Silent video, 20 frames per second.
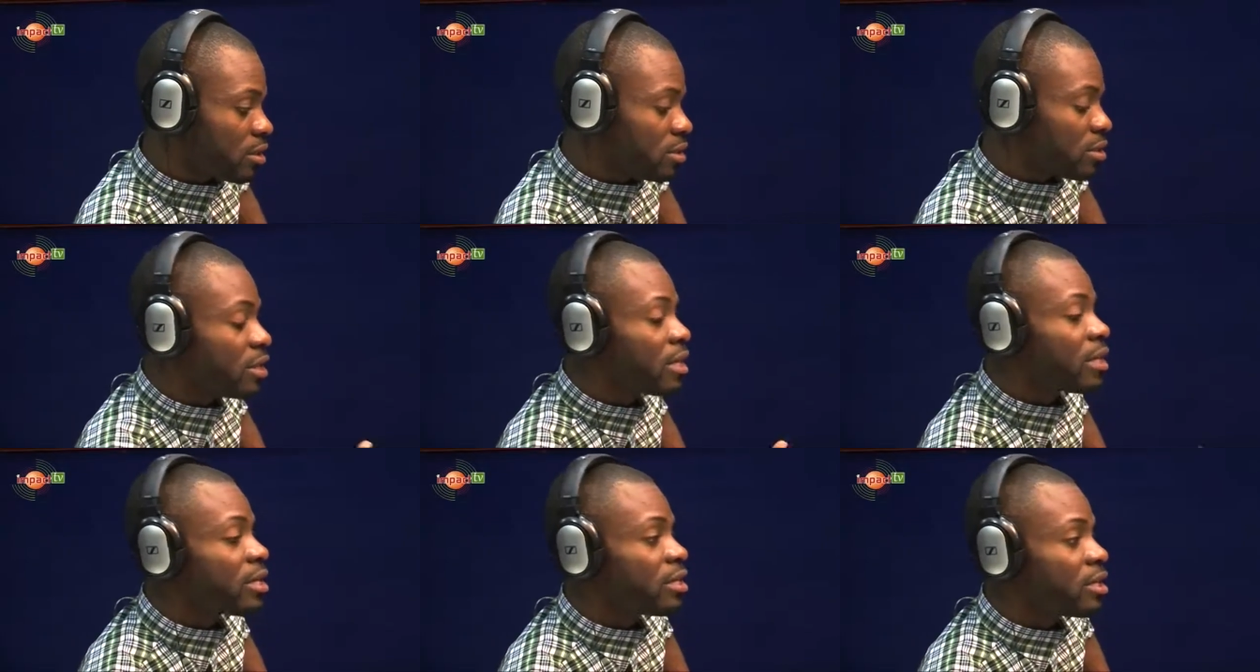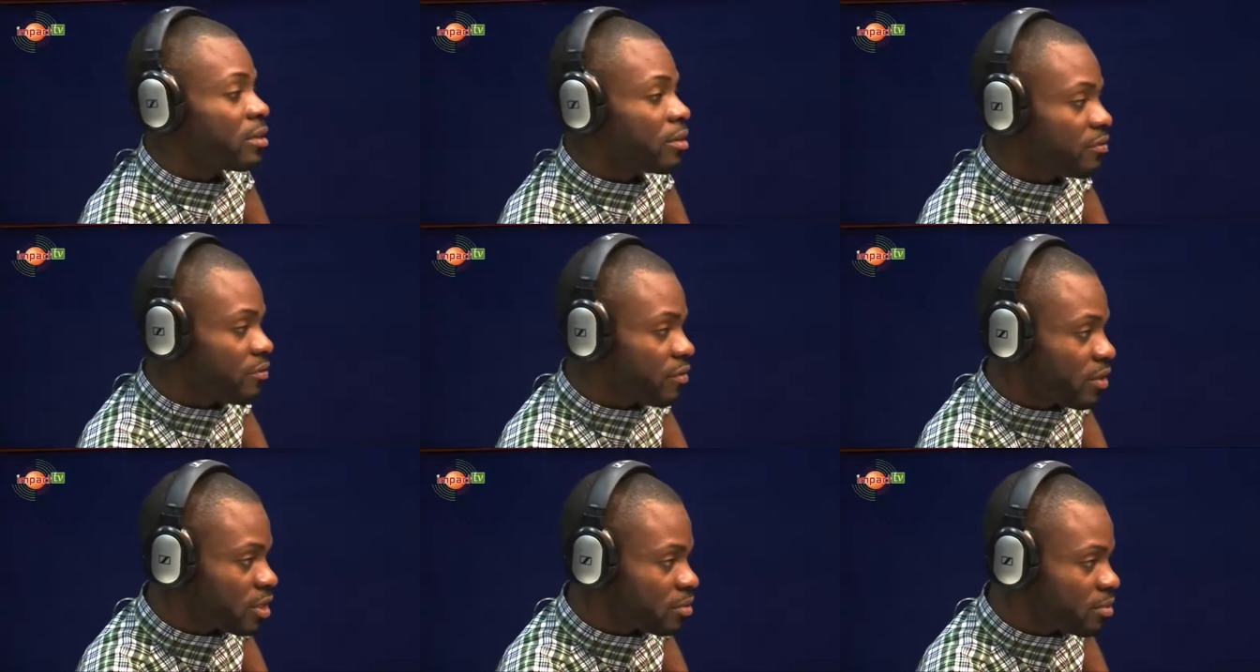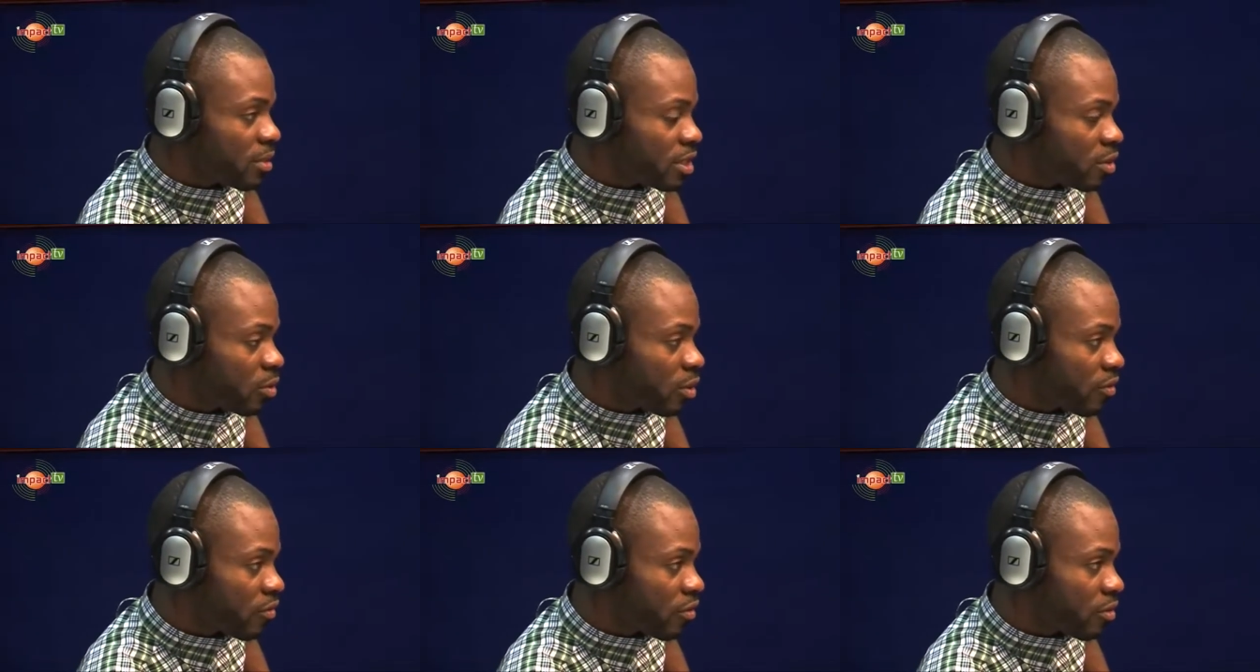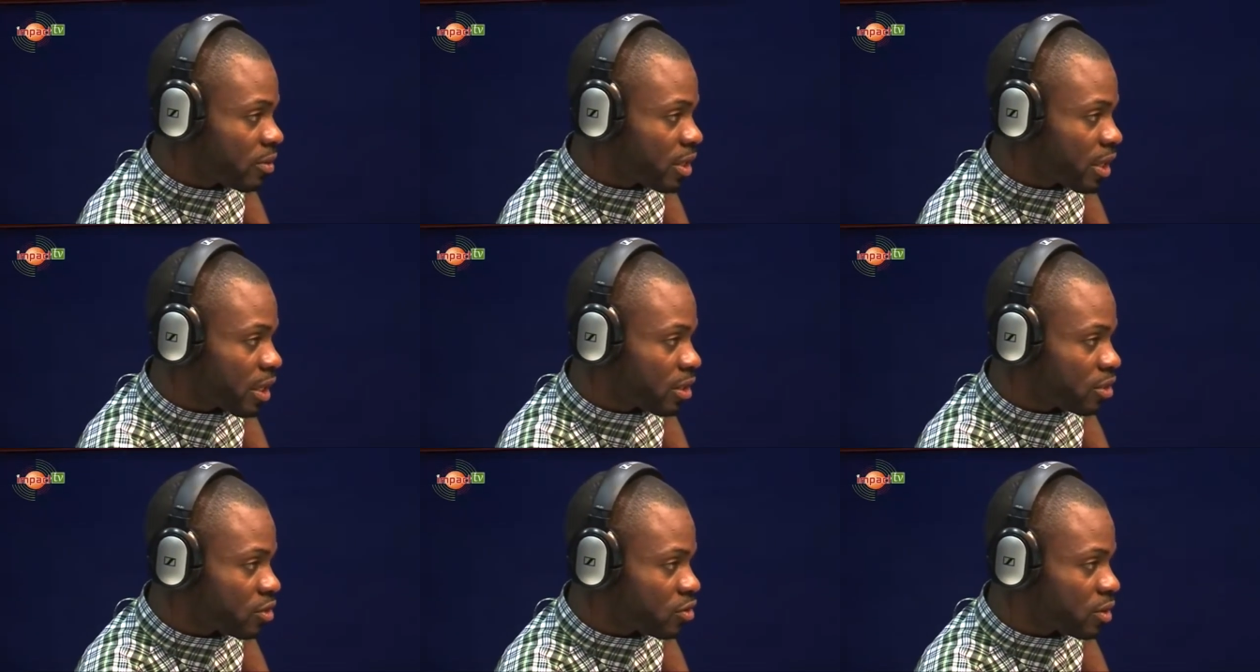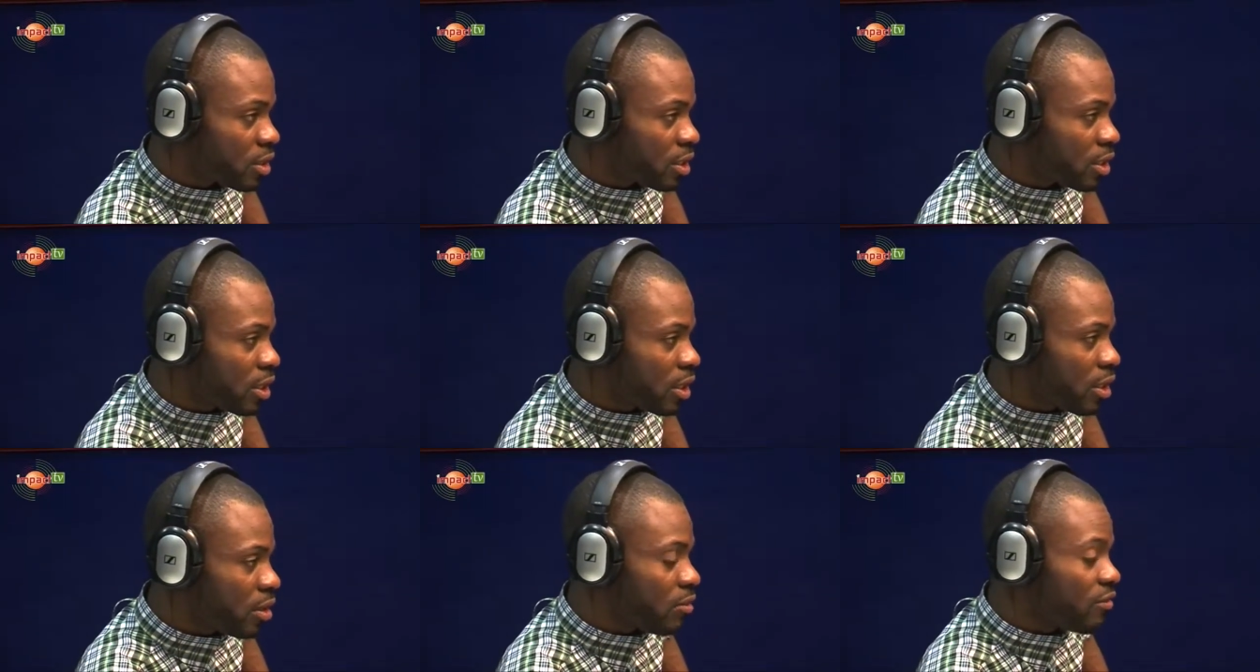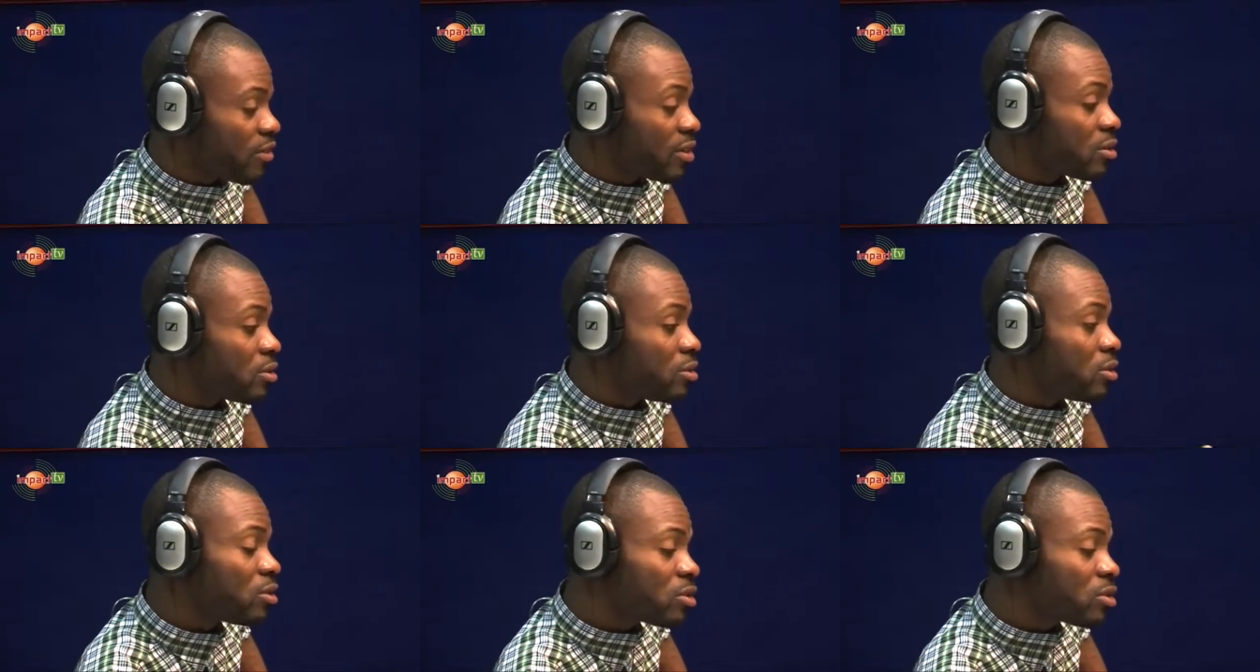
taking their investments away from the country. But